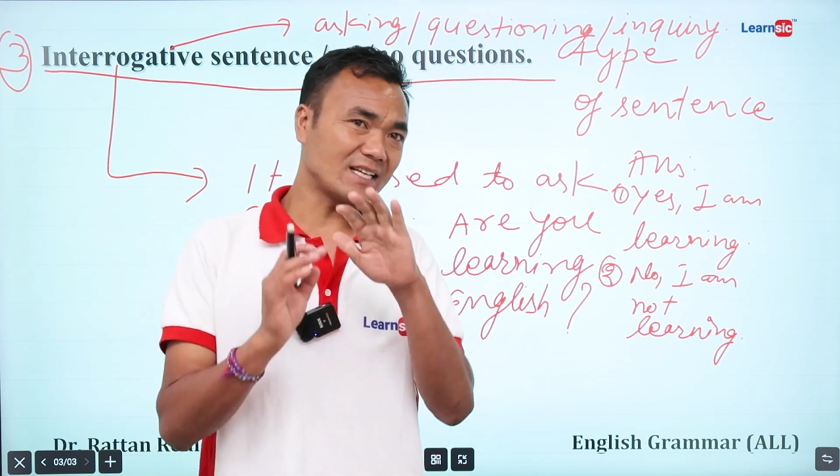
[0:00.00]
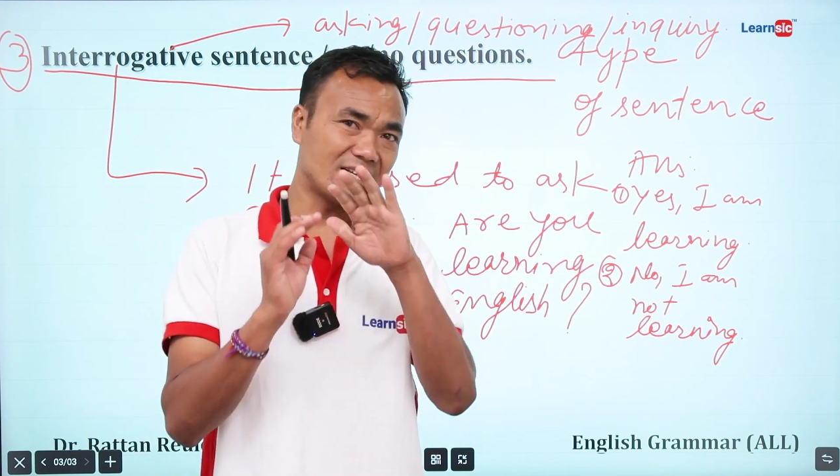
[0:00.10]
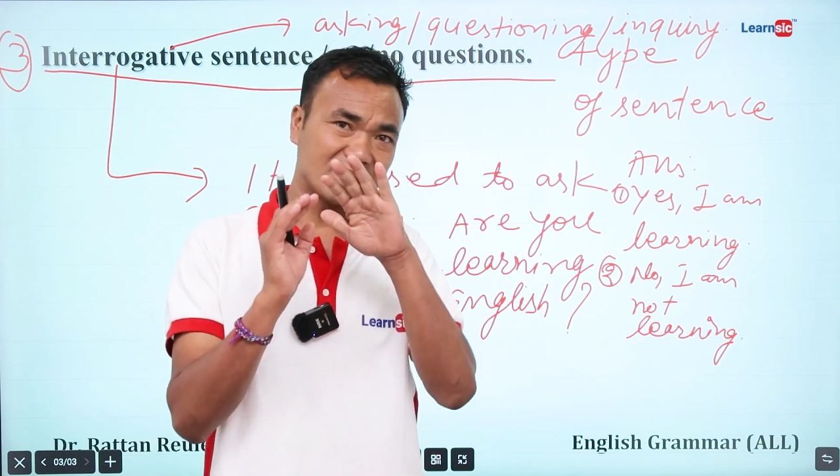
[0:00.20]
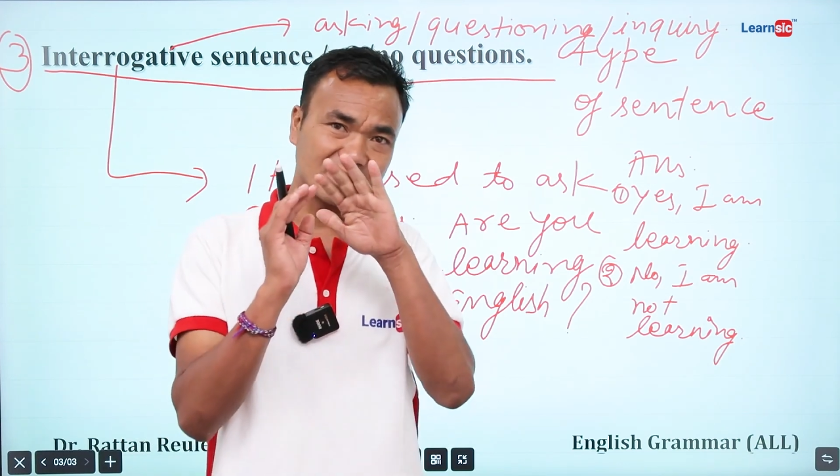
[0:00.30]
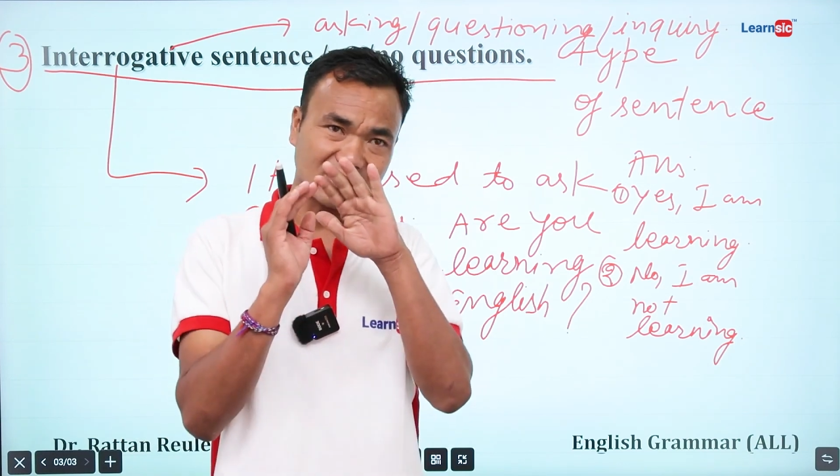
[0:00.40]

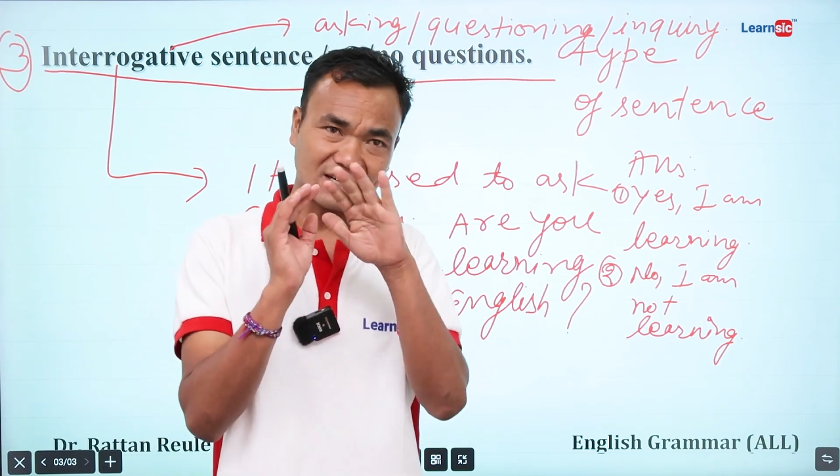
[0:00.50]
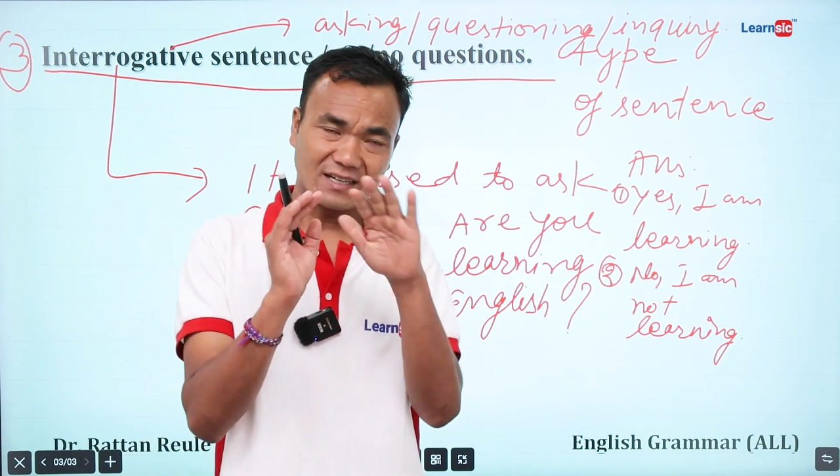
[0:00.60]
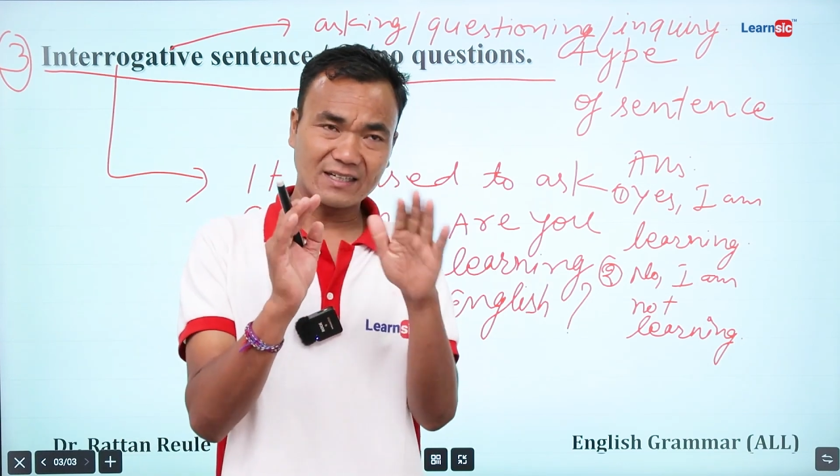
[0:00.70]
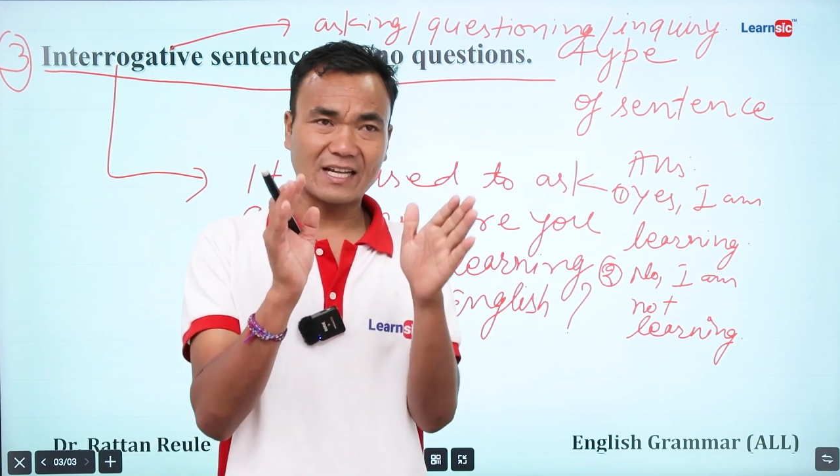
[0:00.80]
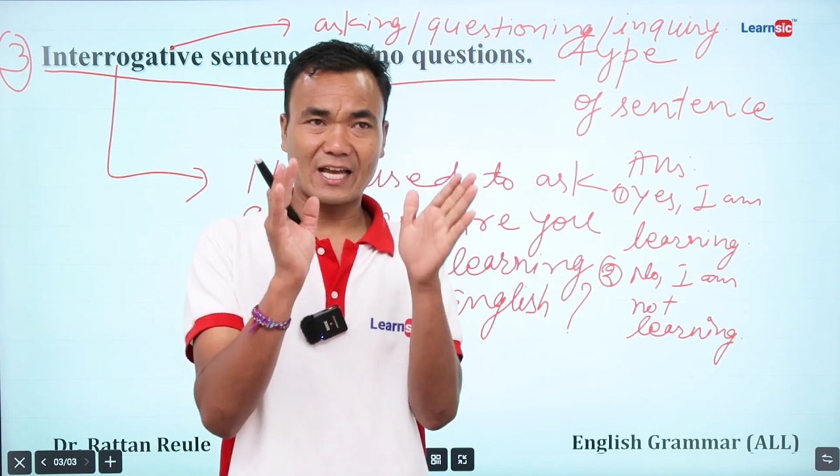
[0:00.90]
is
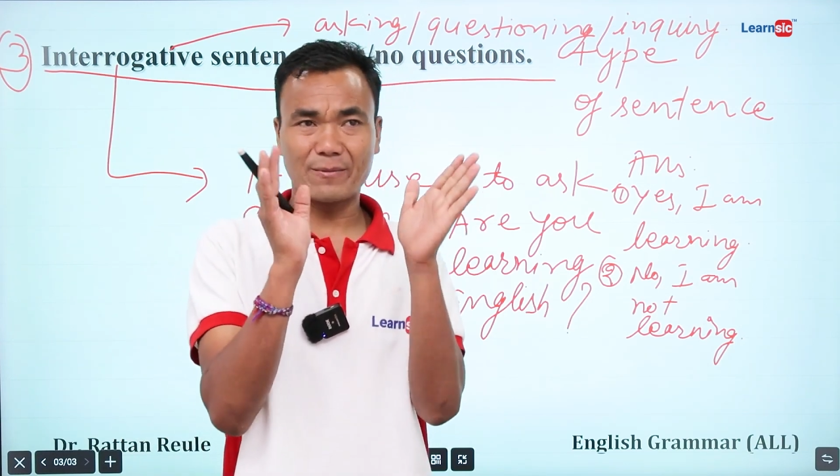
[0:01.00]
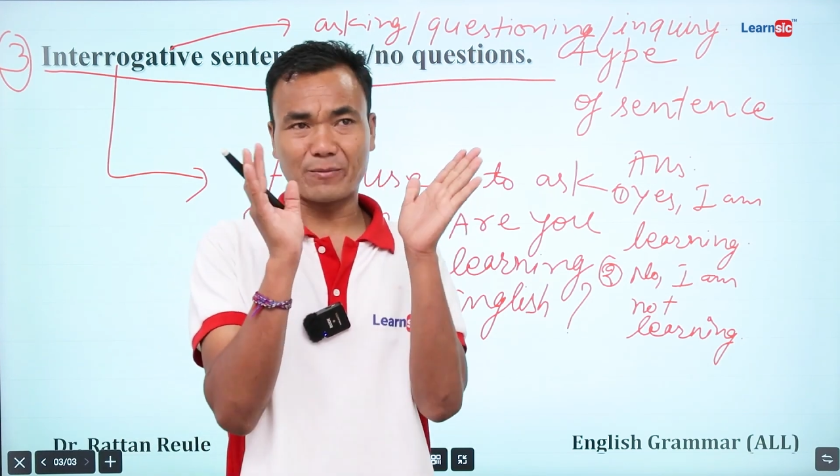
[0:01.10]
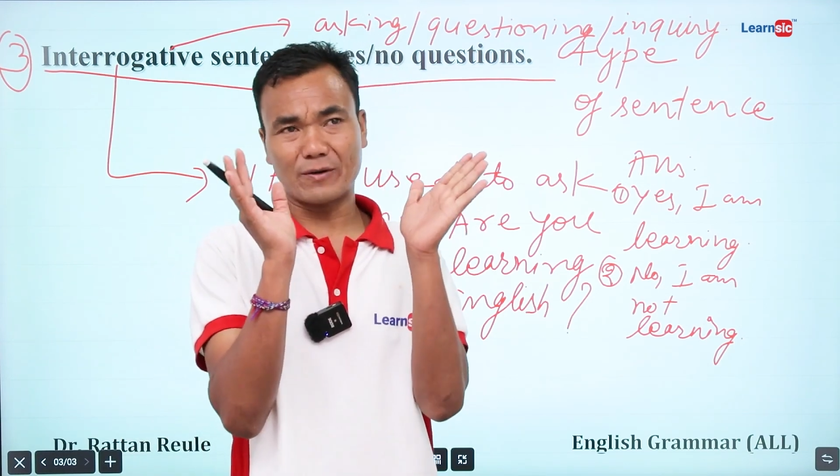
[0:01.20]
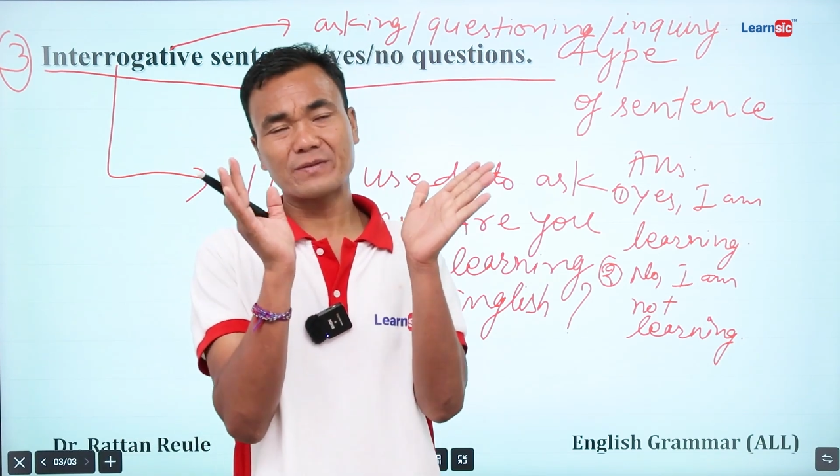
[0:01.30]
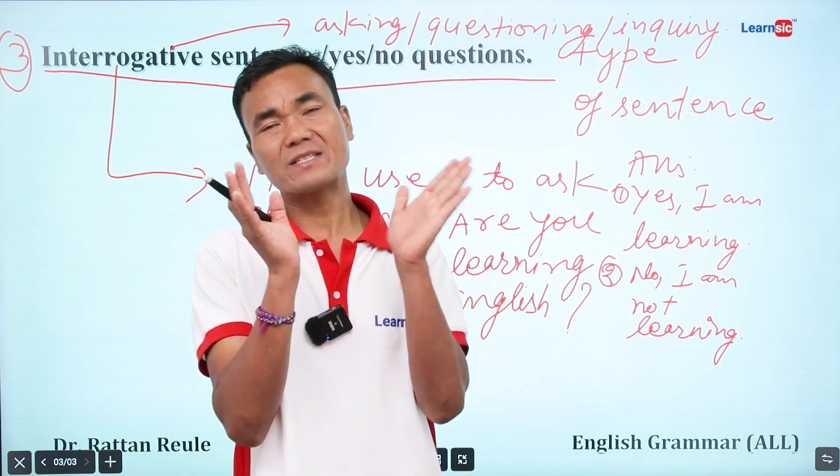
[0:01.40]
a type
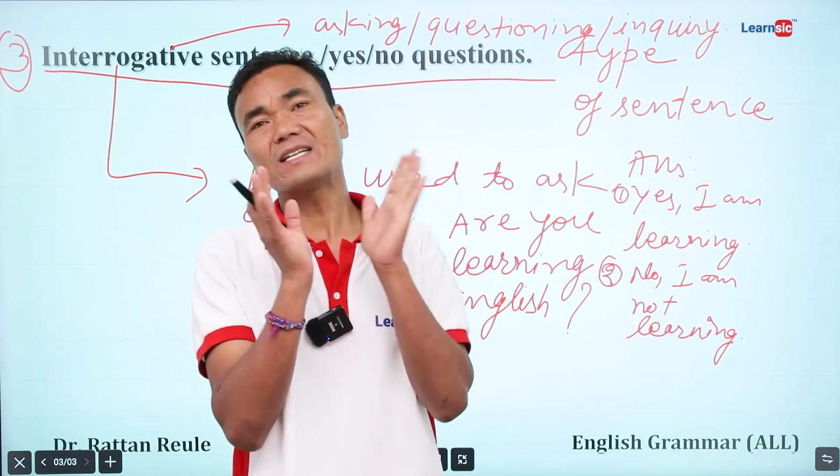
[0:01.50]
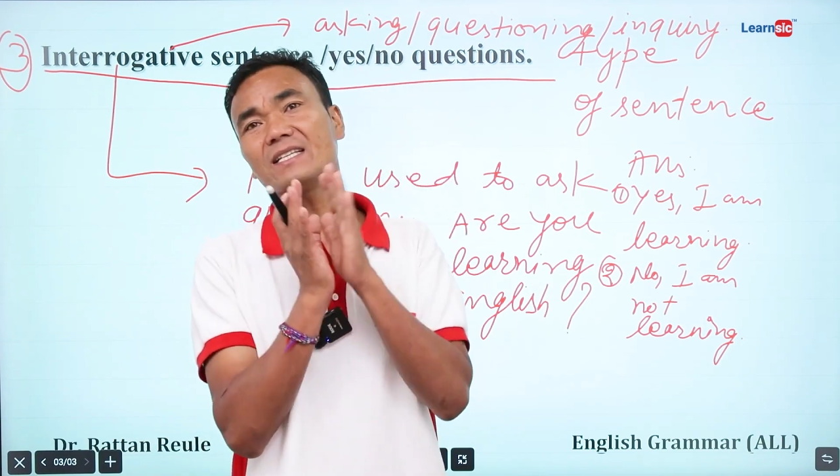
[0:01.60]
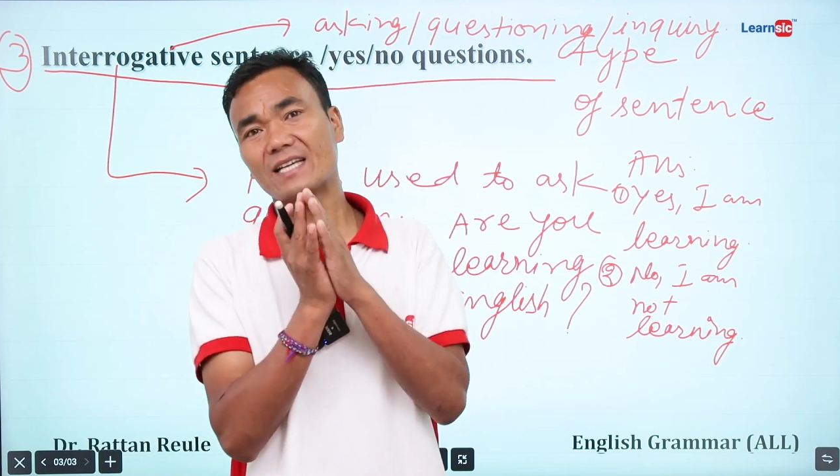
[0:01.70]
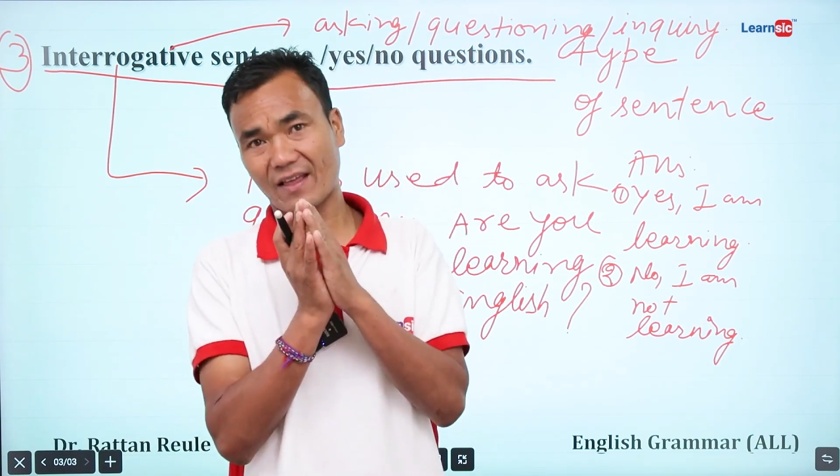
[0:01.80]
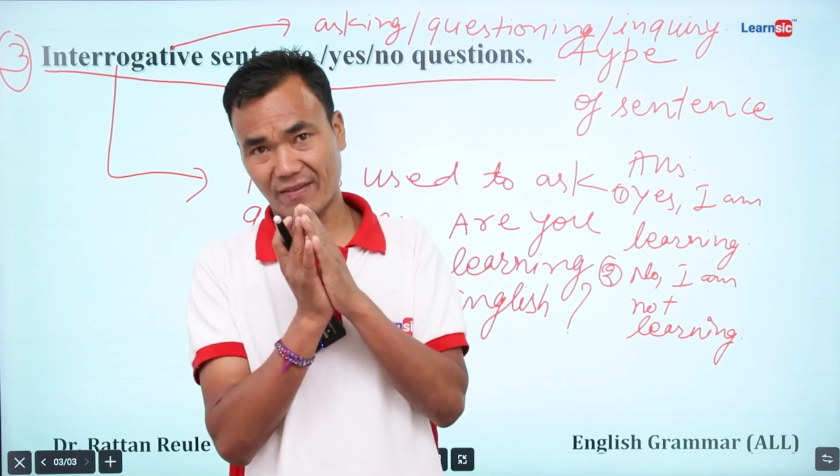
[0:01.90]
of
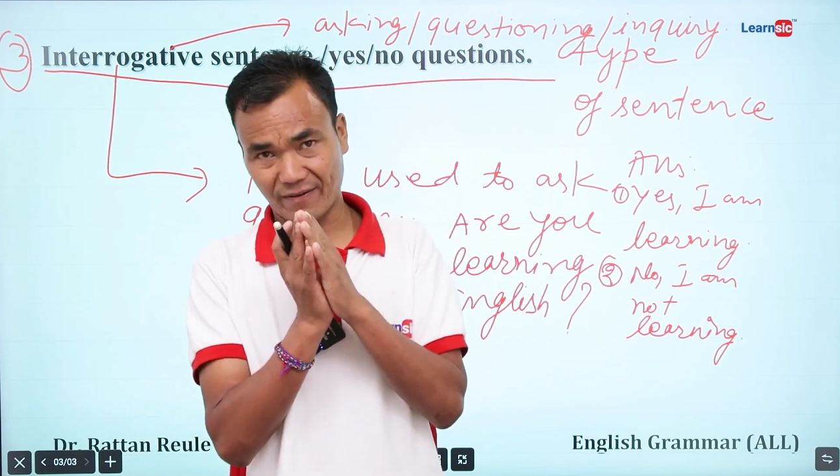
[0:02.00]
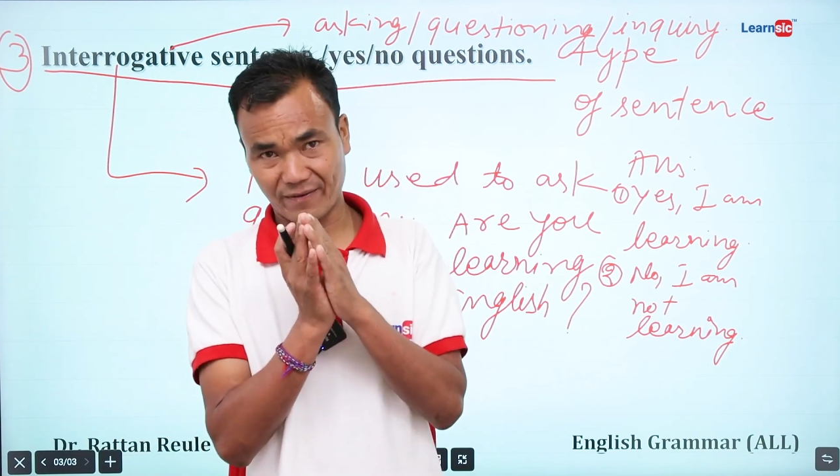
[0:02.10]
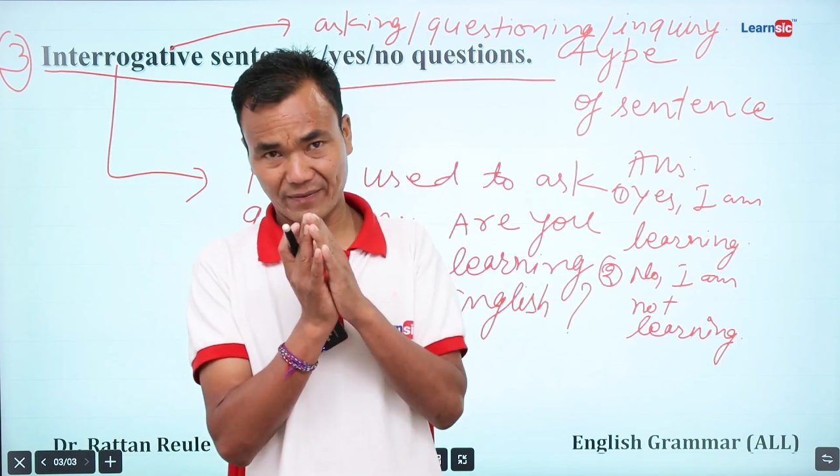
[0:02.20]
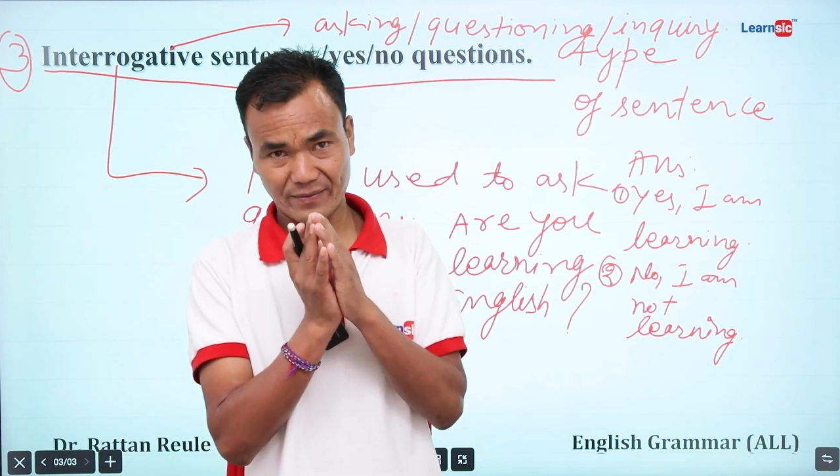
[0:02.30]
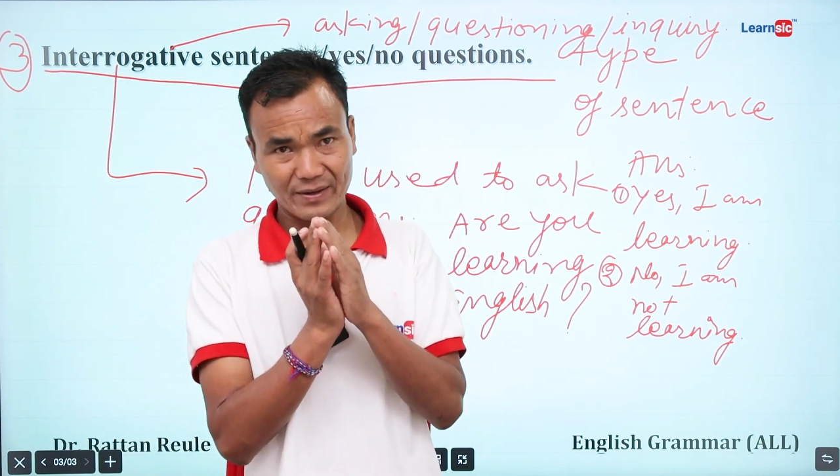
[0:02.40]

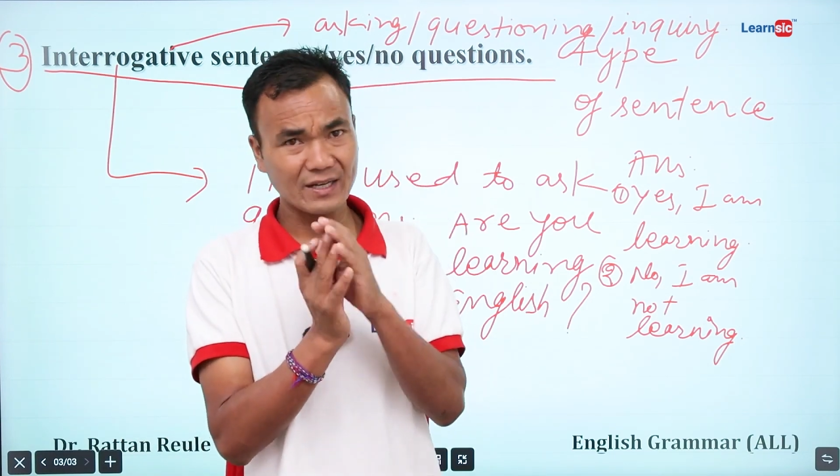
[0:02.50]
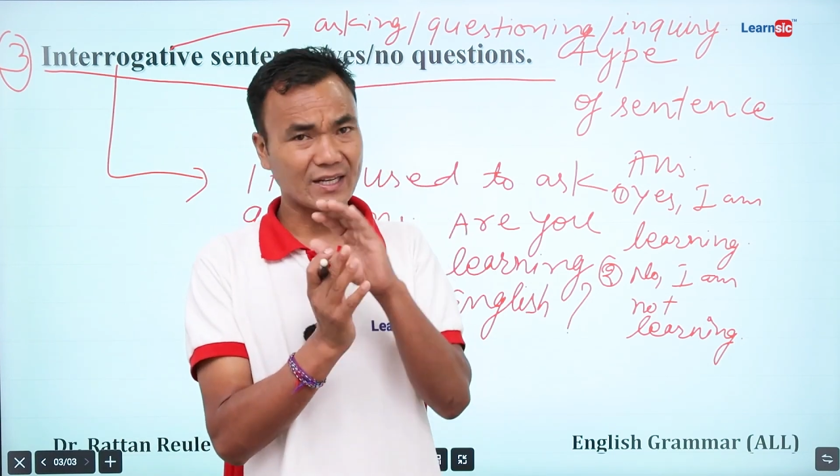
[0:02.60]
sentence, right?